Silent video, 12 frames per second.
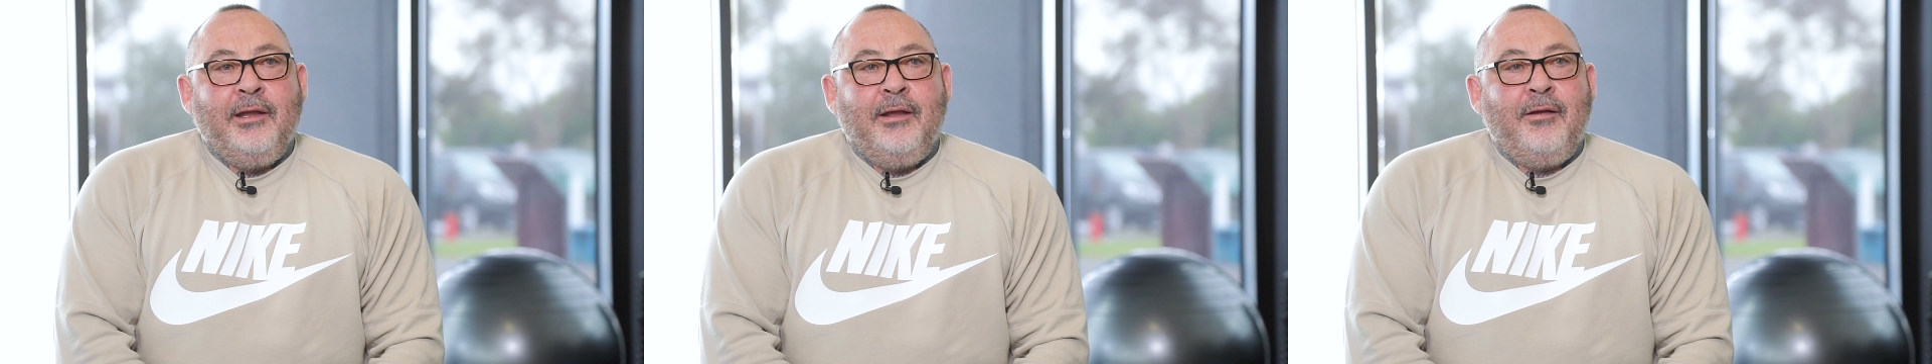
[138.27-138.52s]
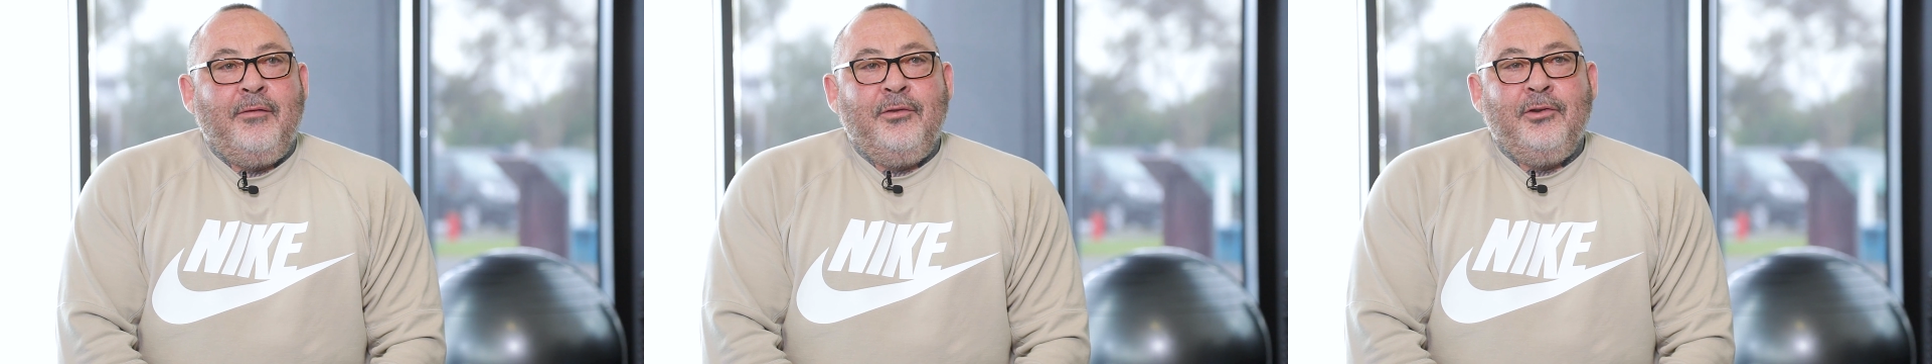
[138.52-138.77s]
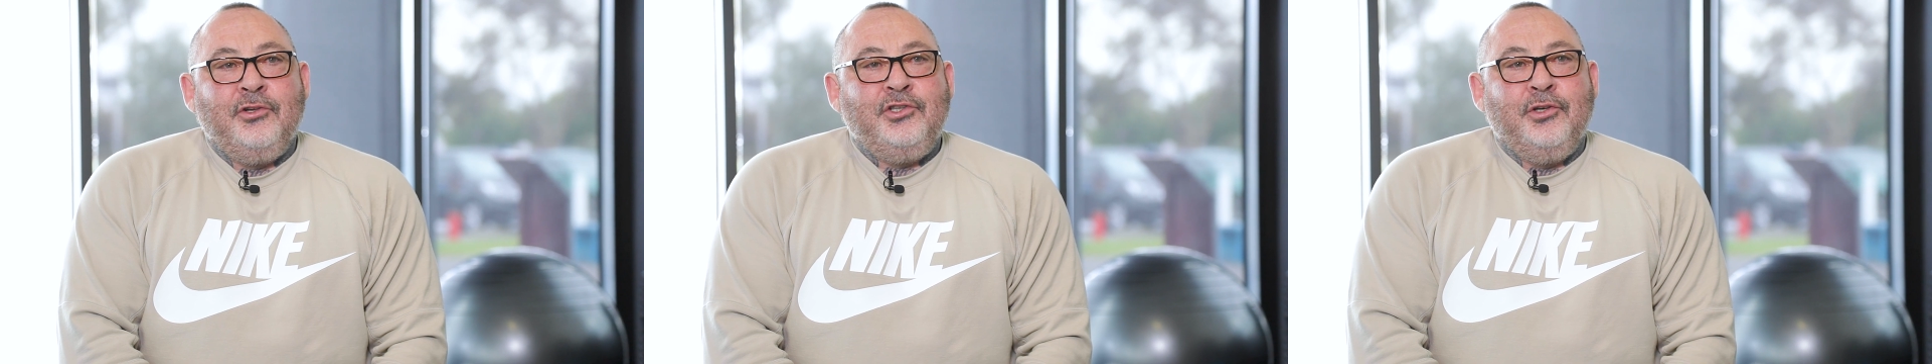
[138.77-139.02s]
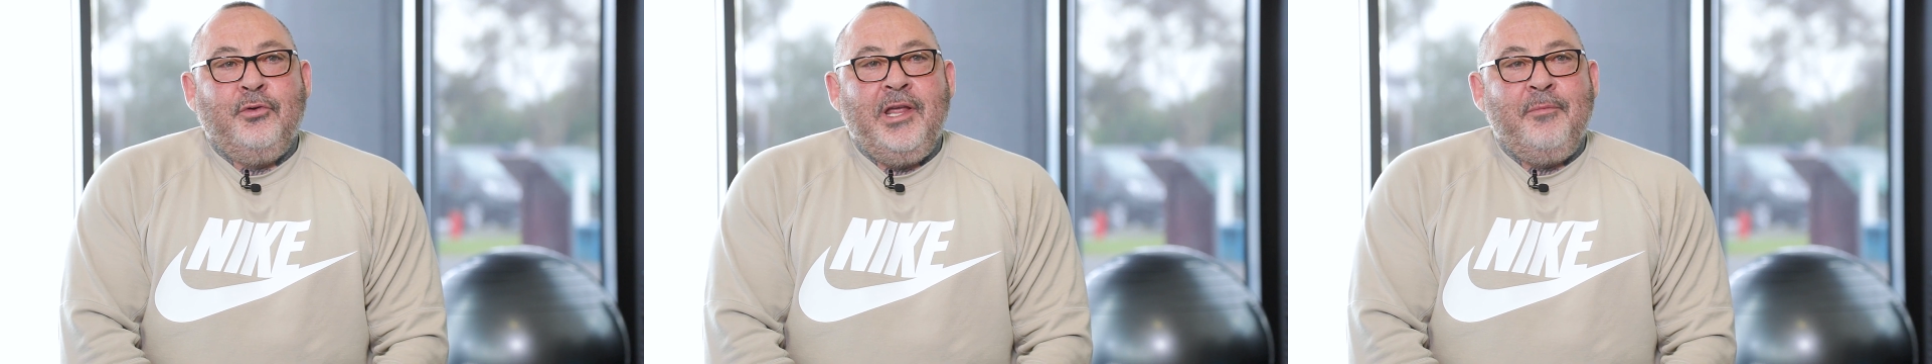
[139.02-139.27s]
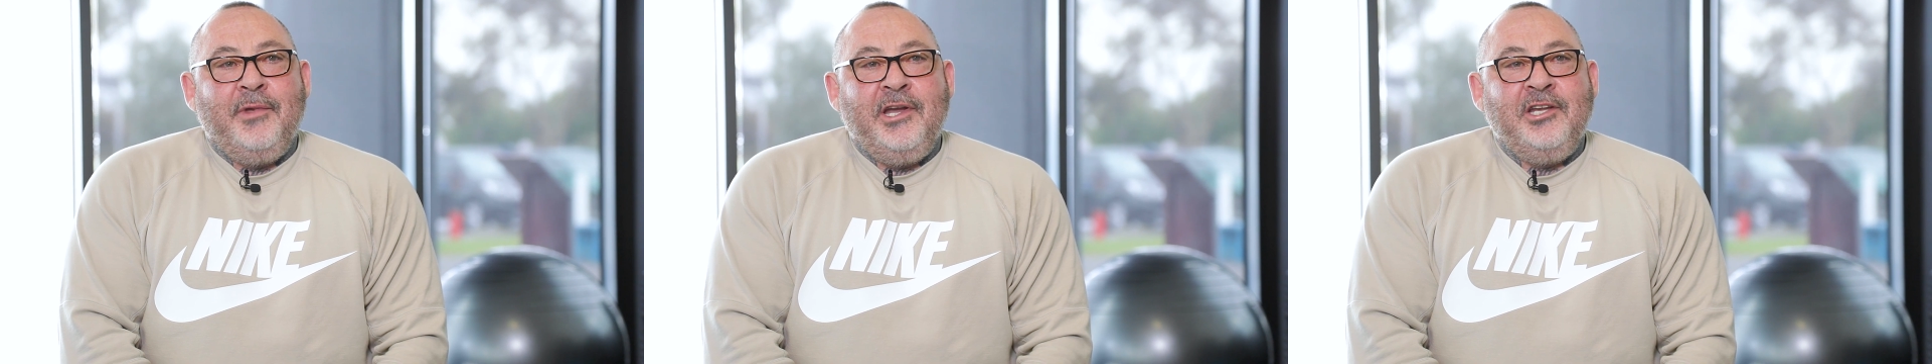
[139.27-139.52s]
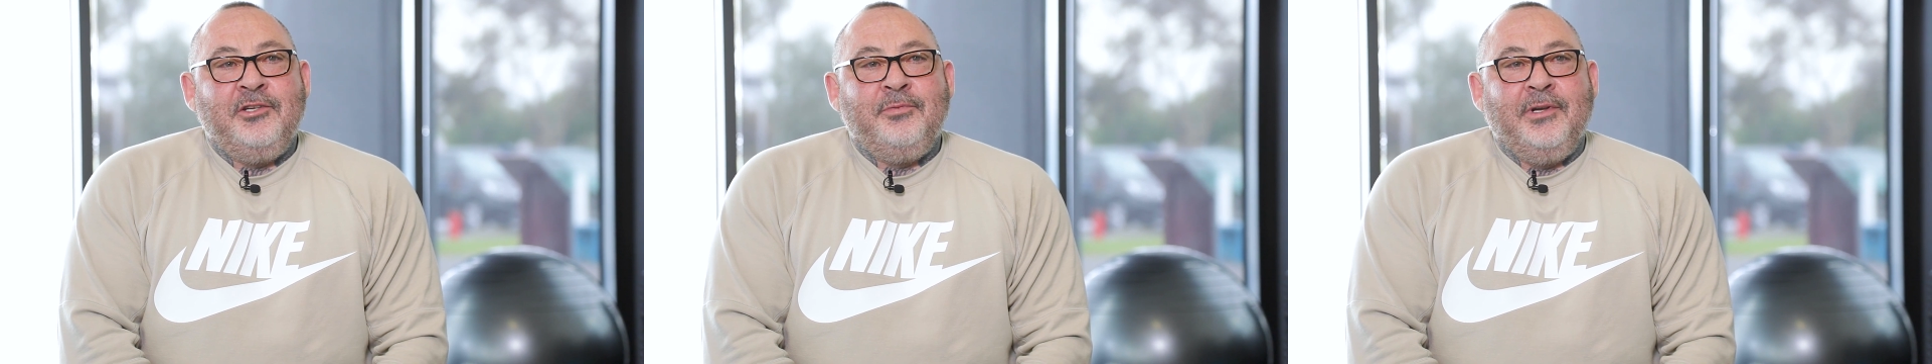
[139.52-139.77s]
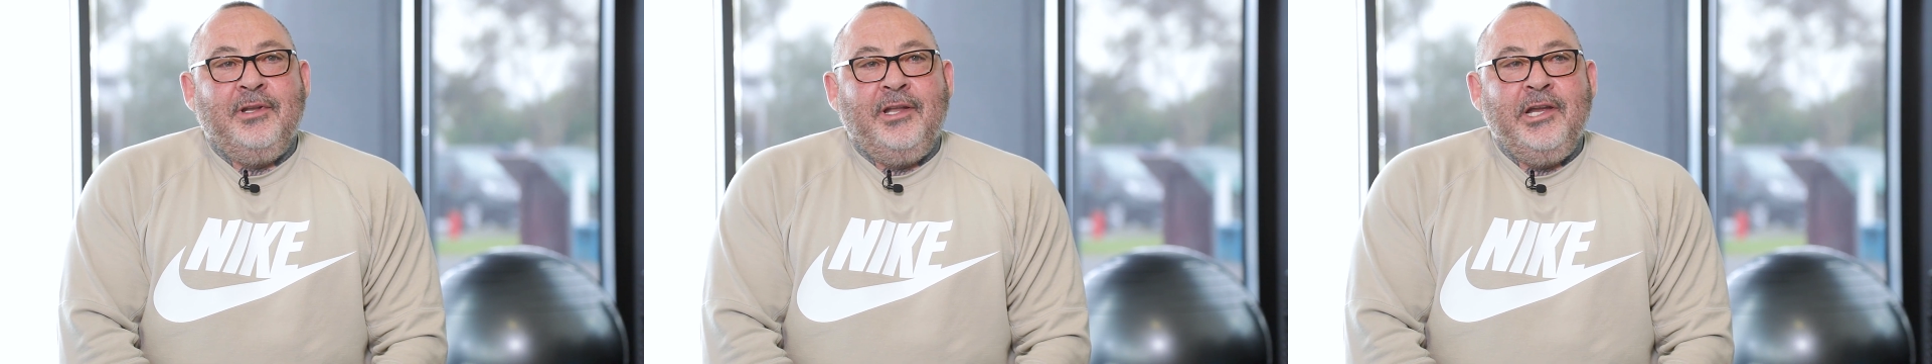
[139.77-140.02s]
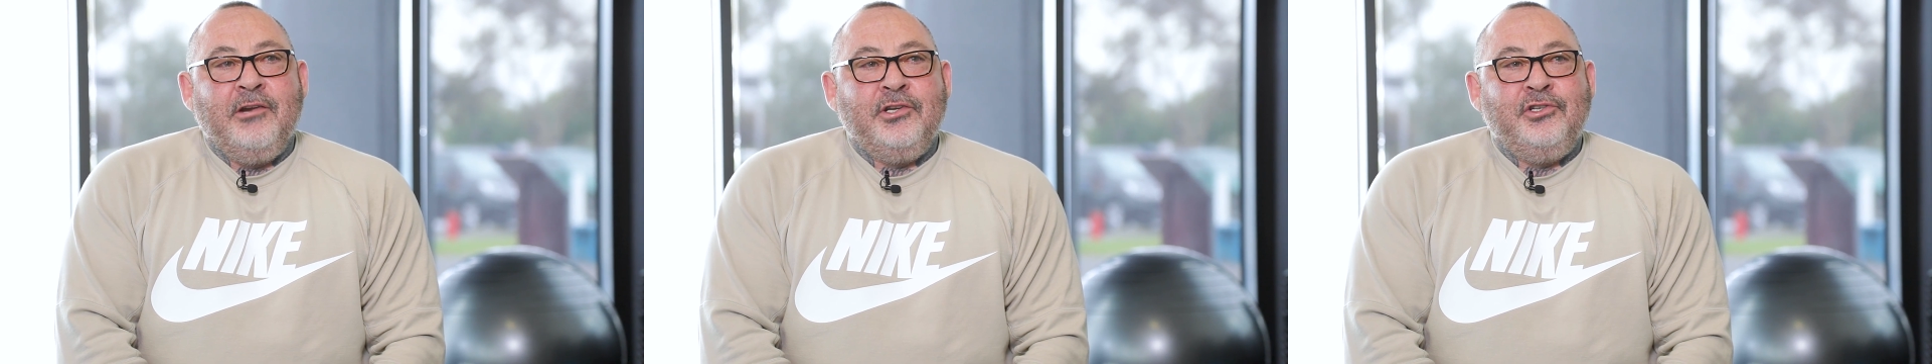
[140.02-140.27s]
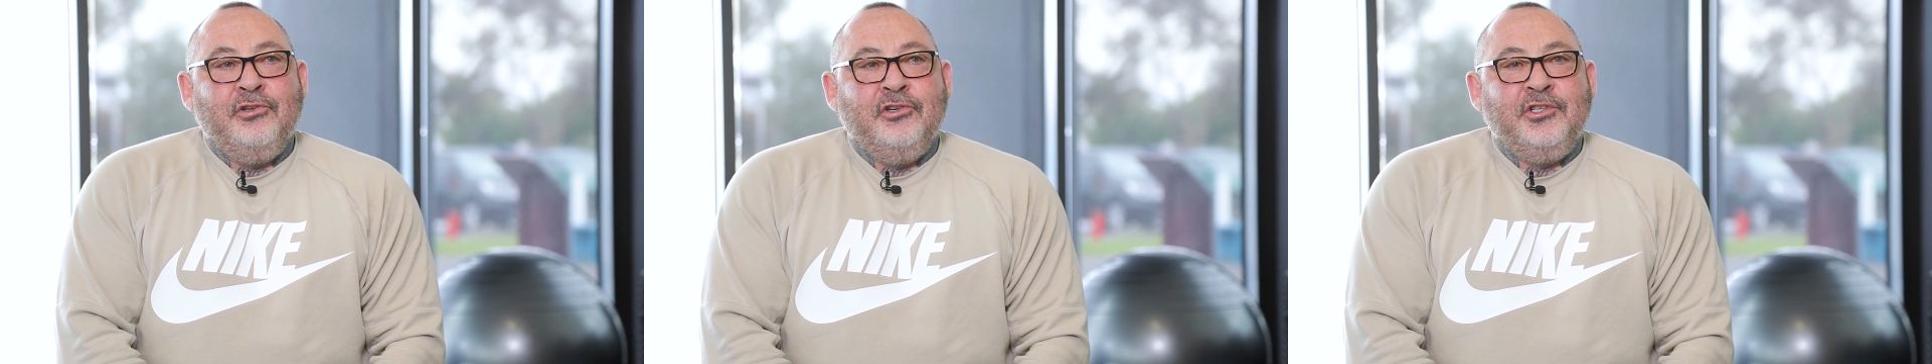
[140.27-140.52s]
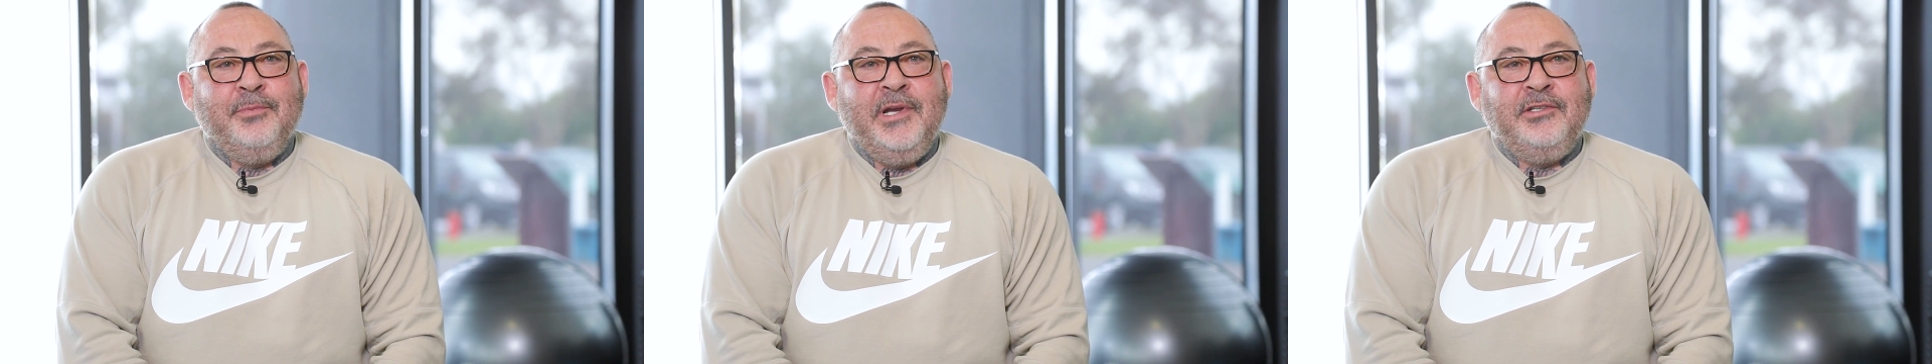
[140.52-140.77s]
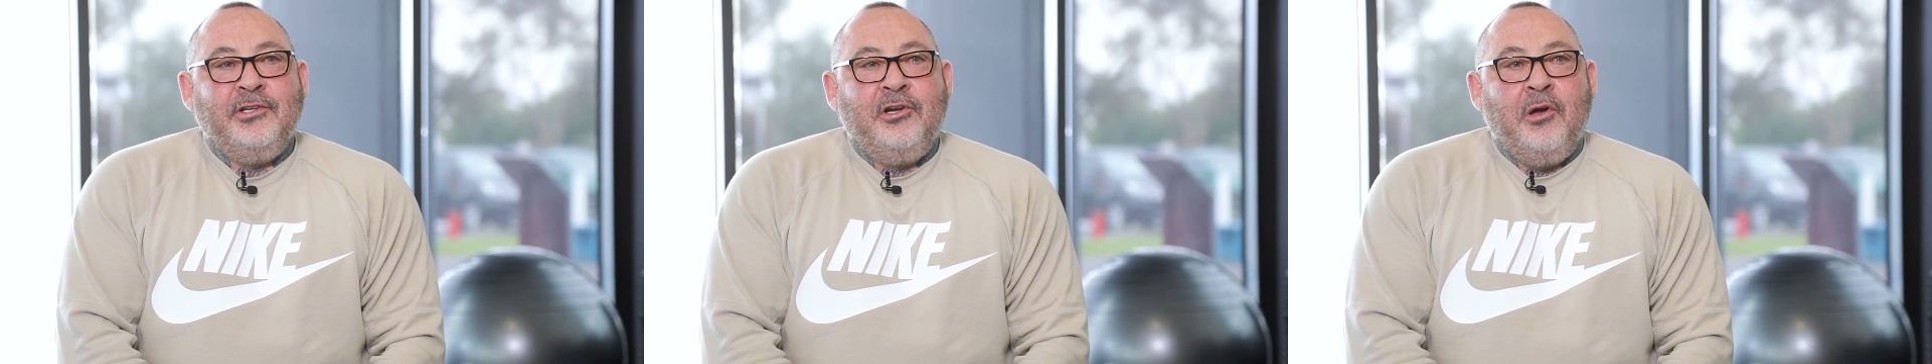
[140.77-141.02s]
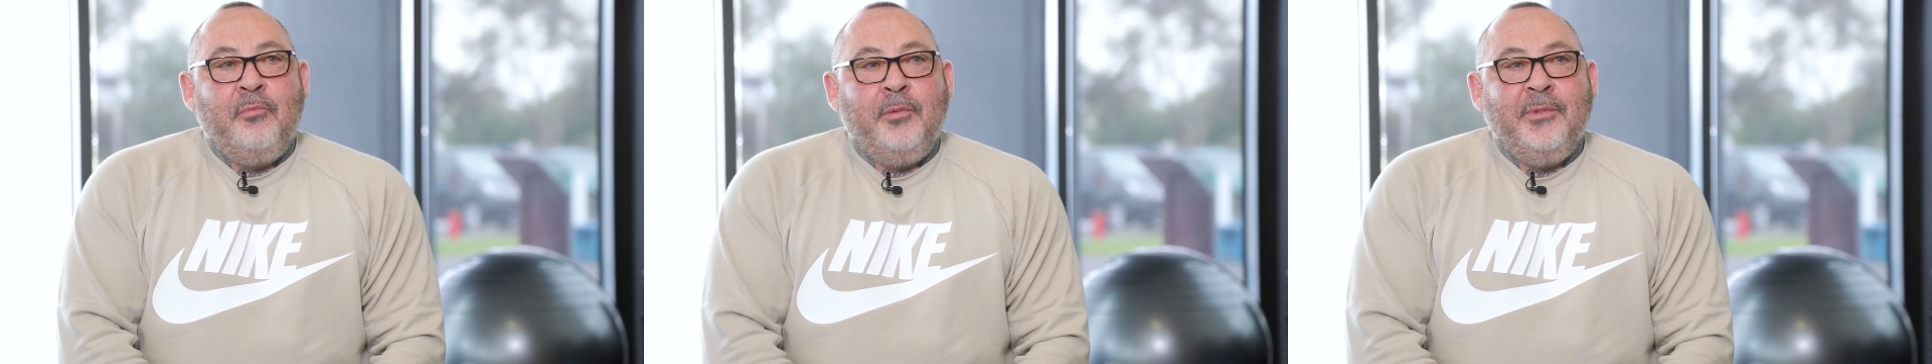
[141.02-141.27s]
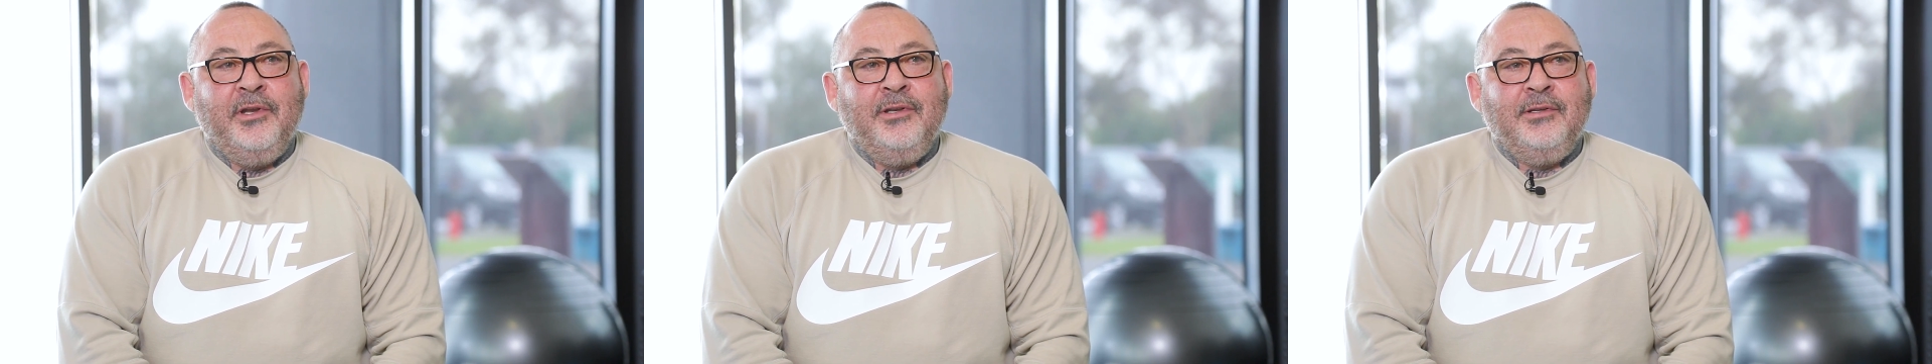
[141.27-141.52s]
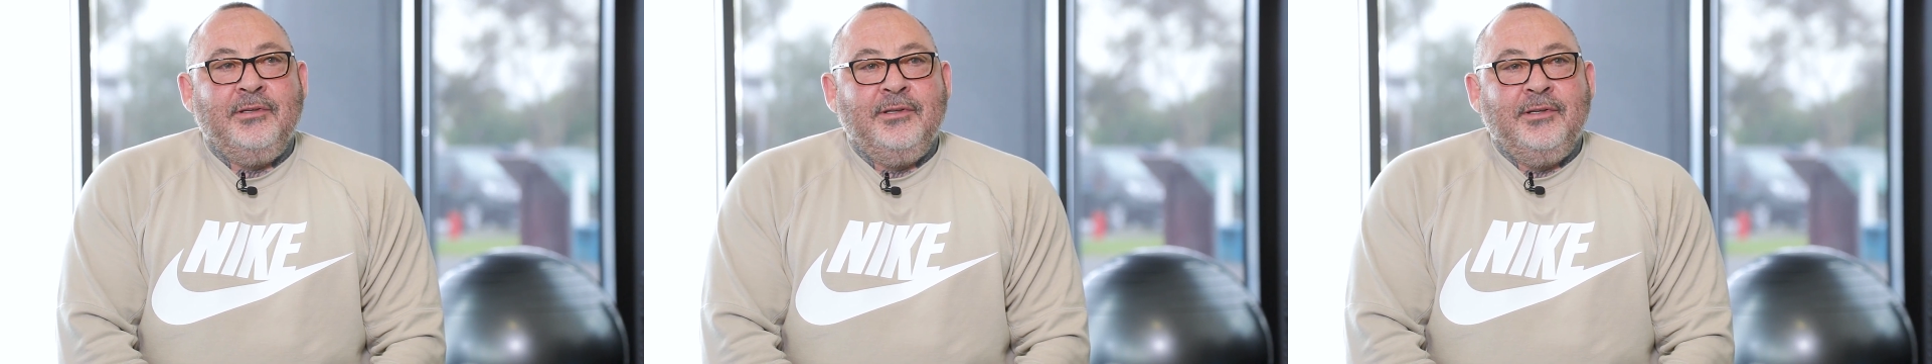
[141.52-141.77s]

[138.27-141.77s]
Now, I'm not sure what that means, but Leah assures me it's a compliment.